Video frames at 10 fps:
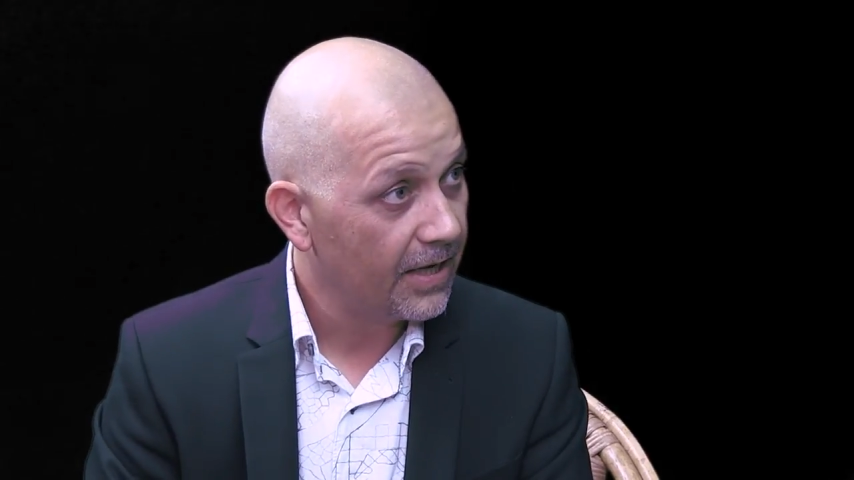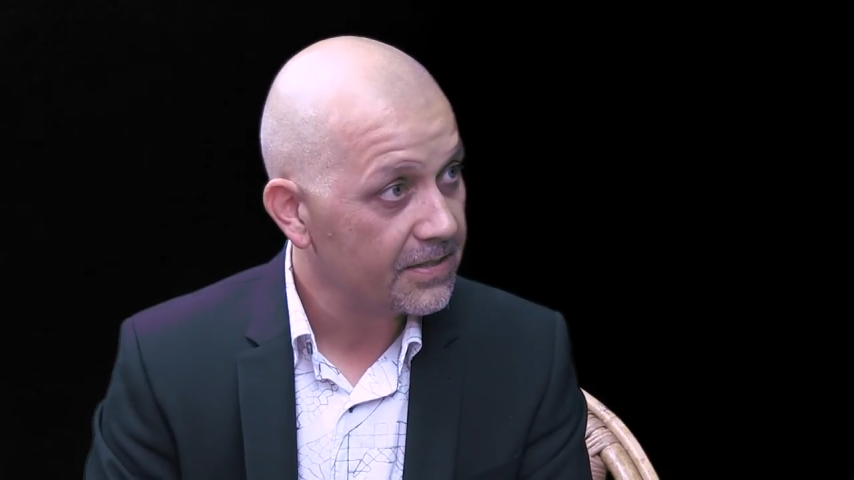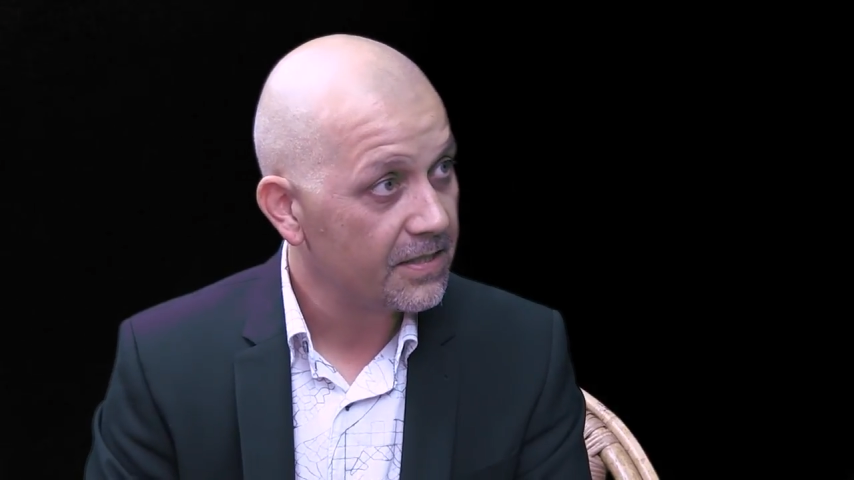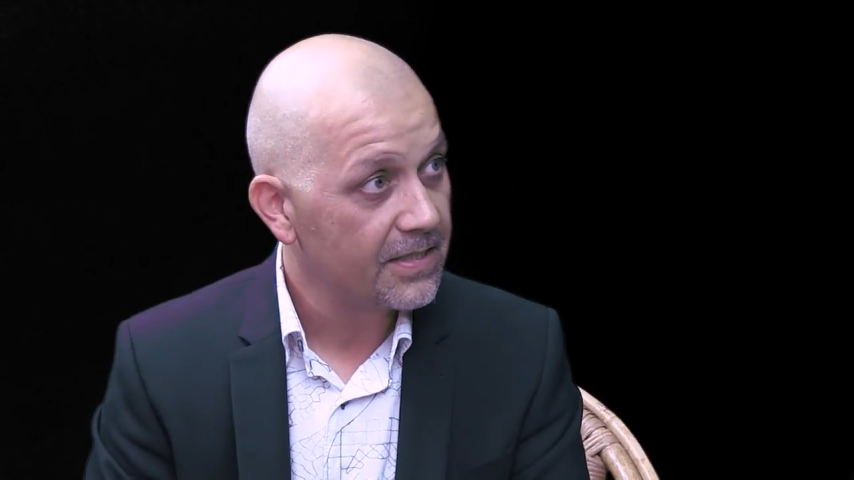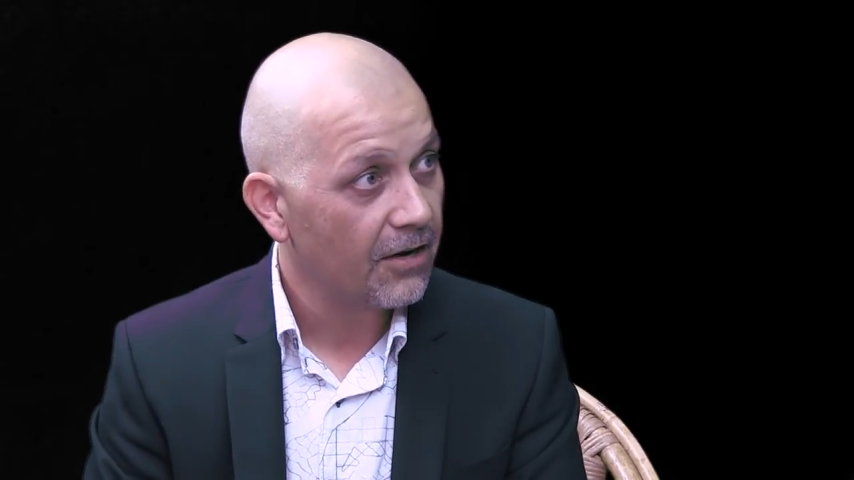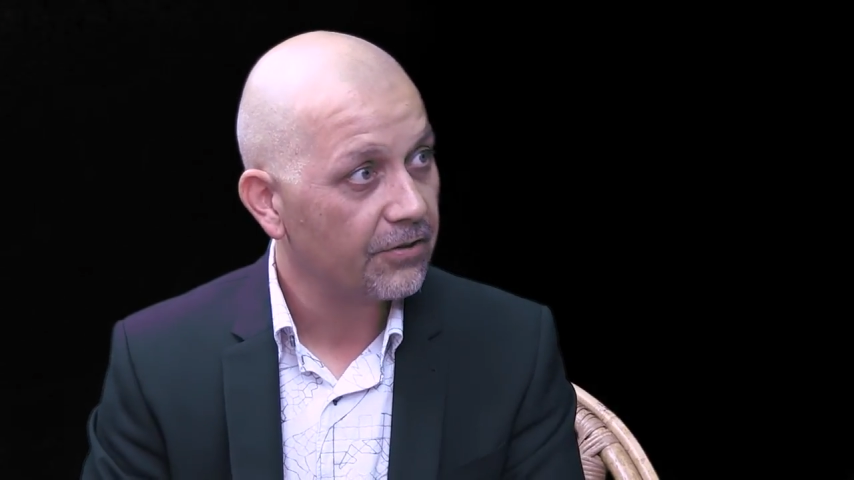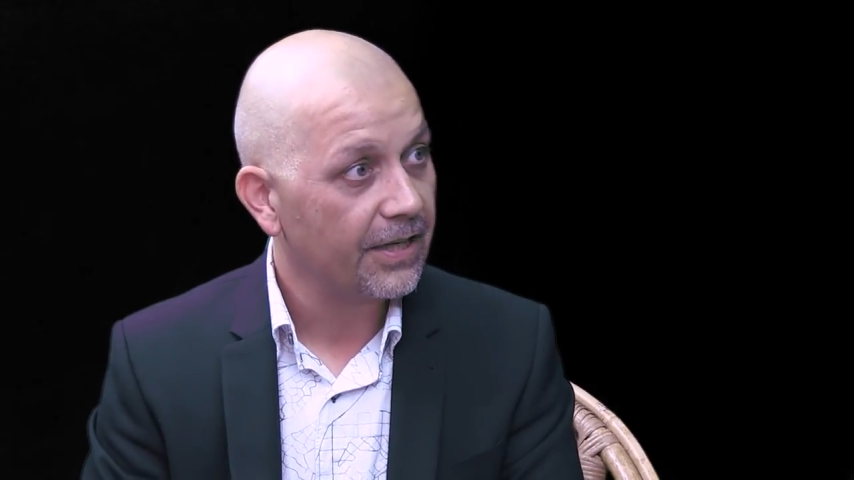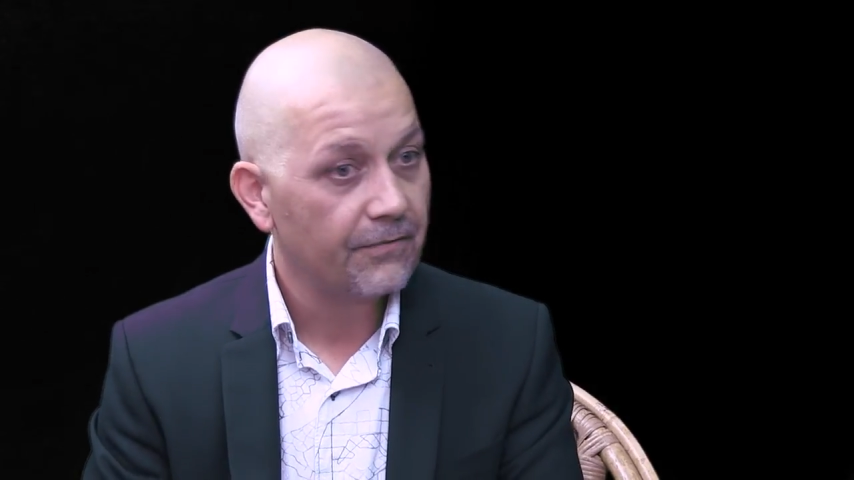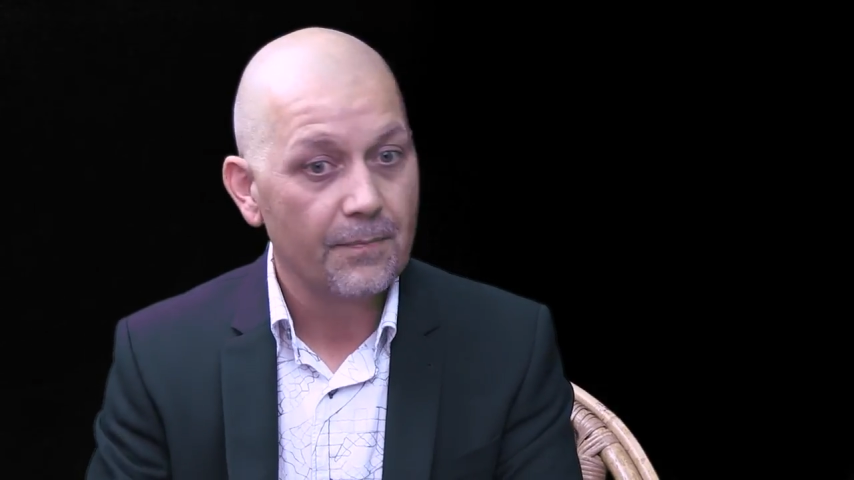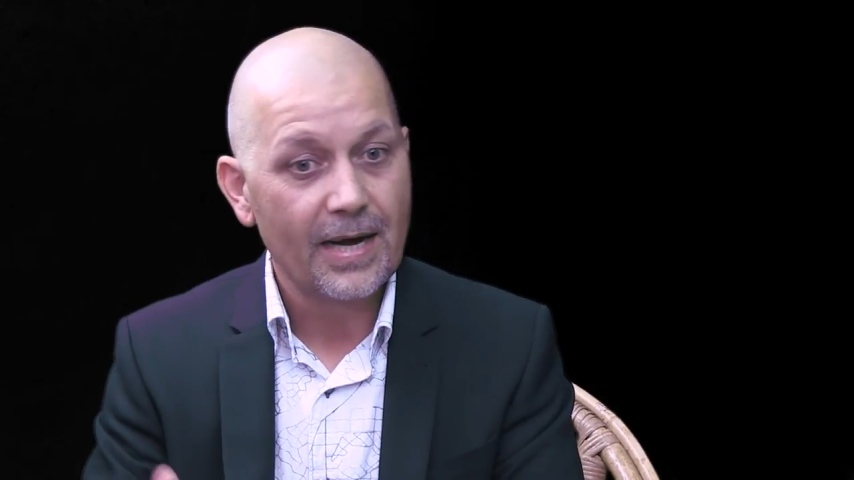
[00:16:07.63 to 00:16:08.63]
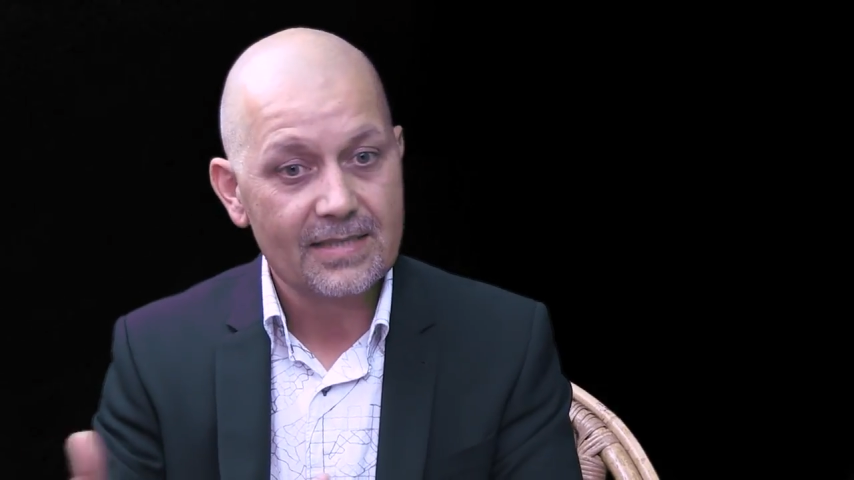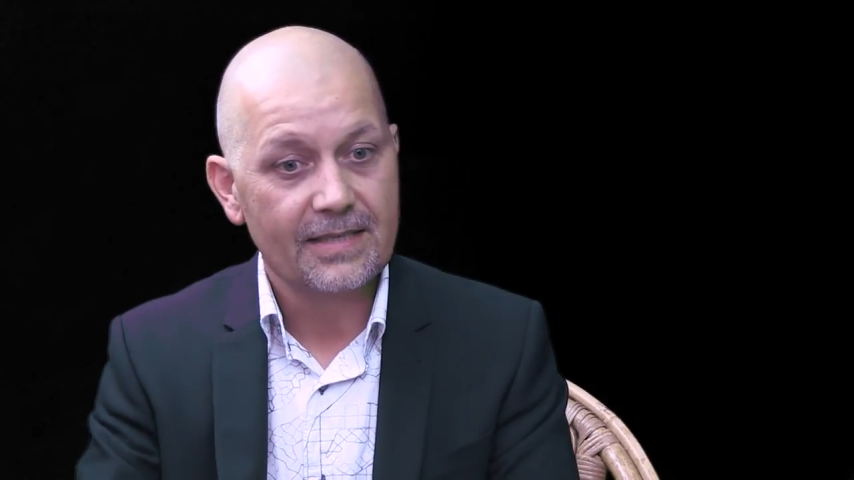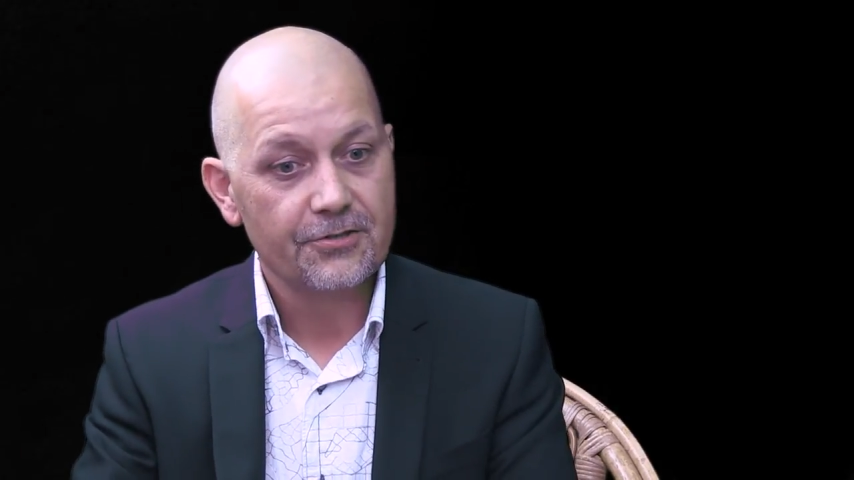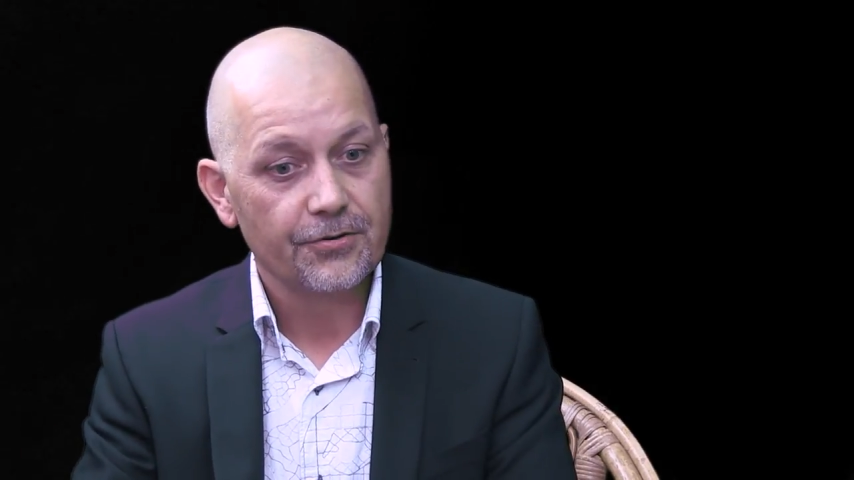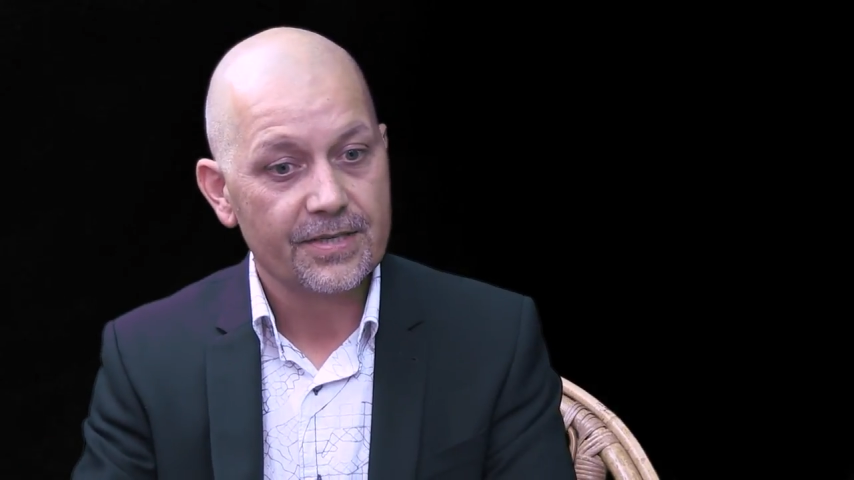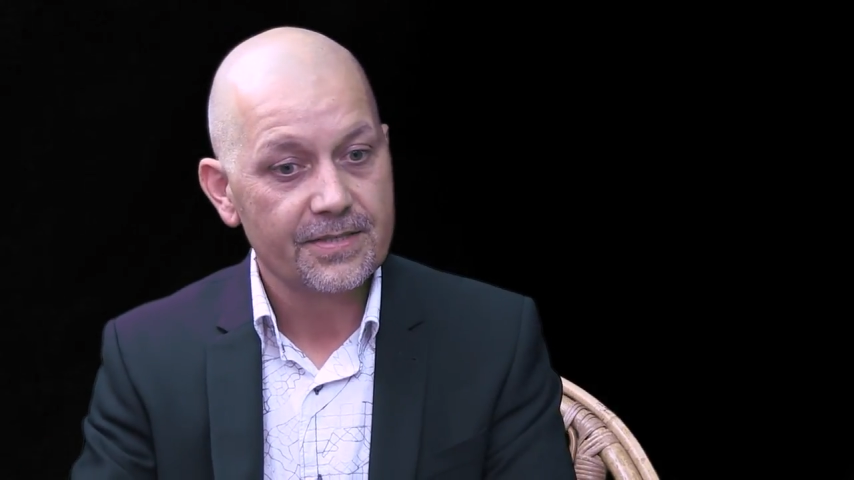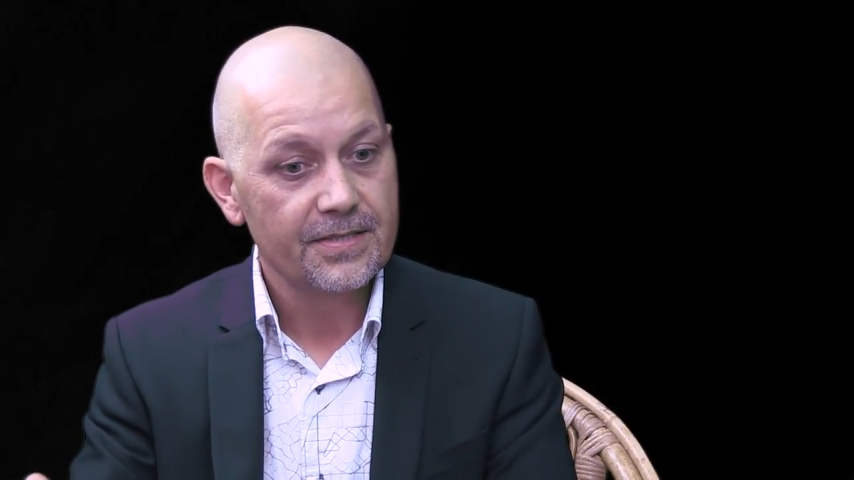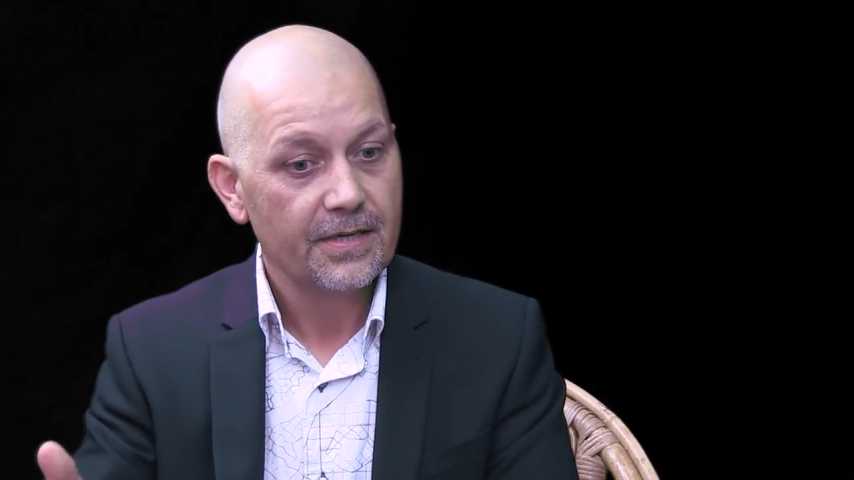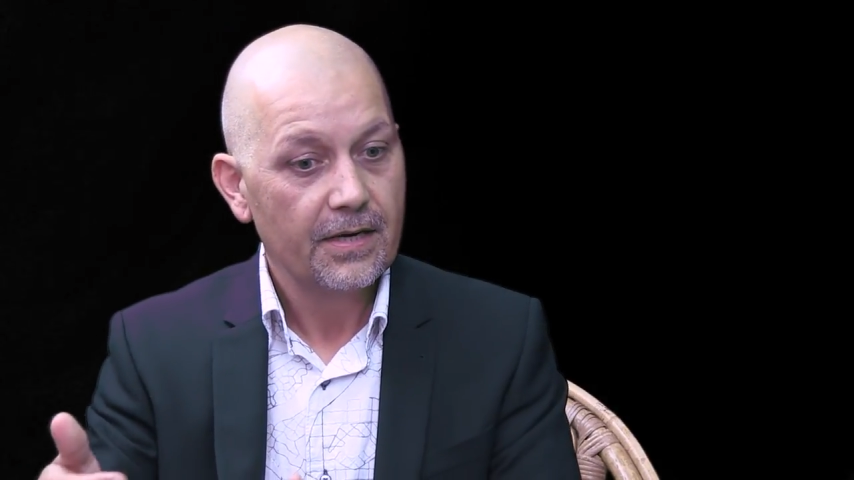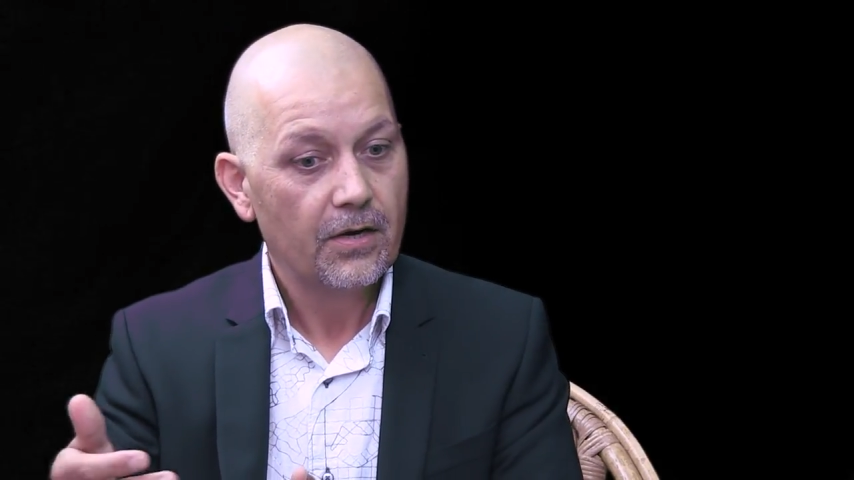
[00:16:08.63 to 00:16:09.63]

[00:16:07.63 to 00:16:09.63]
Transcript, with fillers: necessarily of the best interests